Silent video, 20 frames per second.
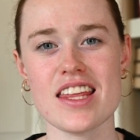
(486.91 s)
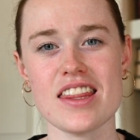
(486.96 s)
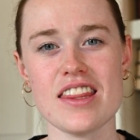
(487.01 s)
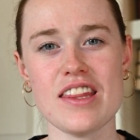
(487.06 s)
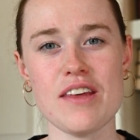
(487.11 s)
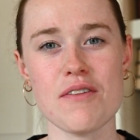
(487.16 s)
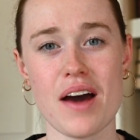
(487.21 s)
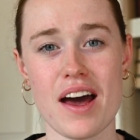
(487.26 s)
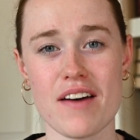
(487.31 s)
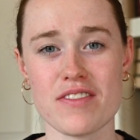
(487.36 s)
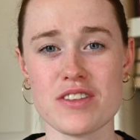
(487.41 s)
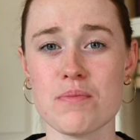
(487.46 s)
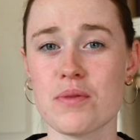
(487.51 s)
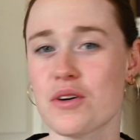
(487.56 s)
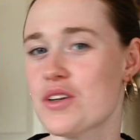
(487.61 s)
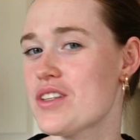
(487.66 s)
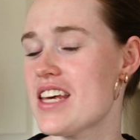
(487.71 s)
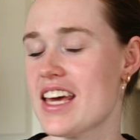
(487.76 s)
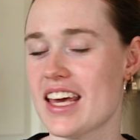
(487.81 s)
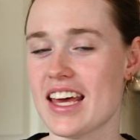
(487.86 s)
you have to
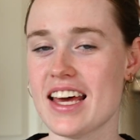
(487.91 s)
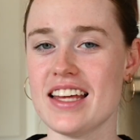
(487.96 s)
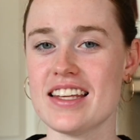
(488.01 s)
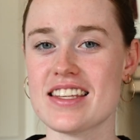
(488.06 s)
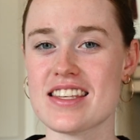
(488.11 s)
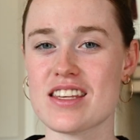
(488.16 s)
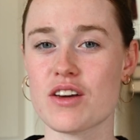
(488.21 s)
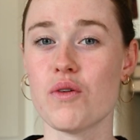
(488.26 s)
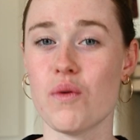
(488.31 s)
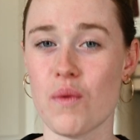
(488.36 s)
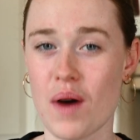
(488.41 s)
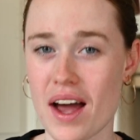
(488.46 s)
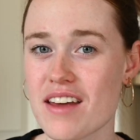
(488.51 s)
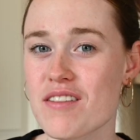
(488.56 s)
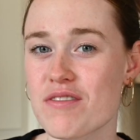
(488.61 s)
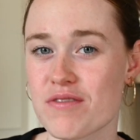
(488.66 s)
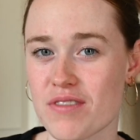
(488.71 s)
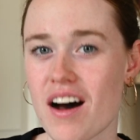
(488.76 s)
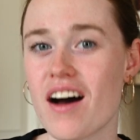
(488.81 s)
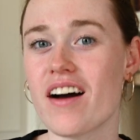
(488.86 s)
book tickets
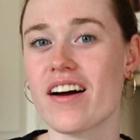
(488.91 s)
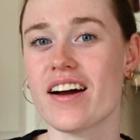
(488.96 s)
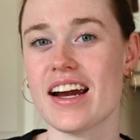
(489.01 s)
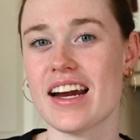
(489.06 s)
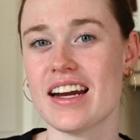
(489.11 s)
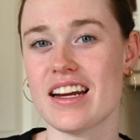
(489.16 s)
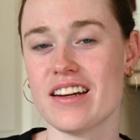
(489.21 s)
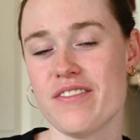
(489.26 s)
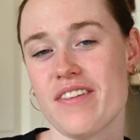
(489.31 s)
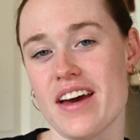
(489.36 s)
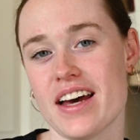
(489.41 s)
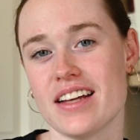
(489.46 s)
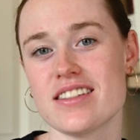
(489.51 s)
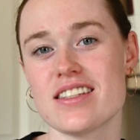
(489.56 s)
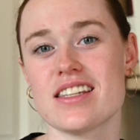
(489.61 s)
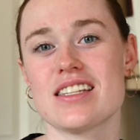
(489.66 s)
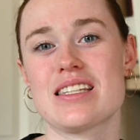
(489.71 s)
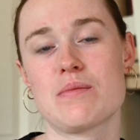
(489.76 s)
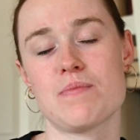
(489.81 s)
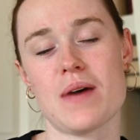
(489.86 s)
quite far in advance,
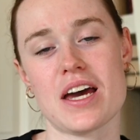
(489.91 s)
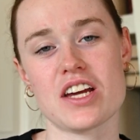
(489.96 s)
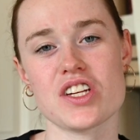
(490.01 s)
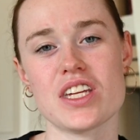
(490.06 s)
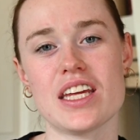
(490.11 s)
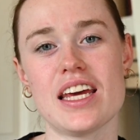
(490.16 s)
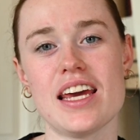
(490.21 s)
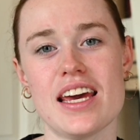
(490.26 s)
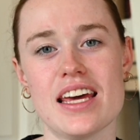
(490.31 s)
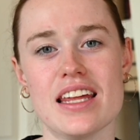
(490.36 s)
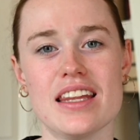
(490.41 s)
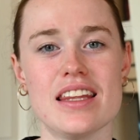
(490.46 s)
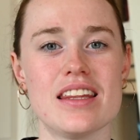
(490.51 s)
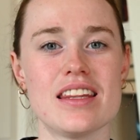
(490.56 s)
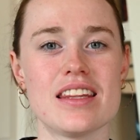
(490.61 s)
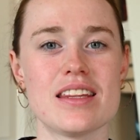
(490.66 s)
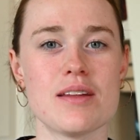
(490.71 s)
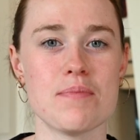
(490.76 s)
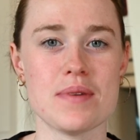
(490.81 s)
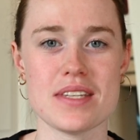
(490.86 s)
especially
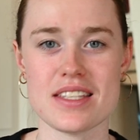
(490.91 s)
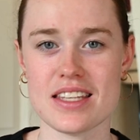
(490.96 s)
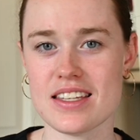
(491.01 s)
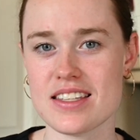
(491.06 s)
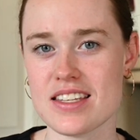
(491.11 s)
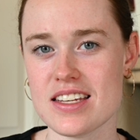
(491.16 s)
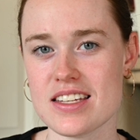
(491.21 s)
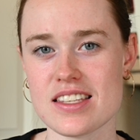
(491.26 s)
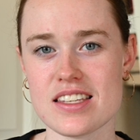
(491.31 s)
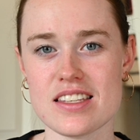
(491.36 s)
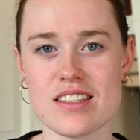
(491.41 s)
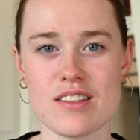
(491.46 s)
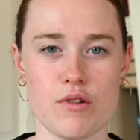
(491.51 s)
in the busy season.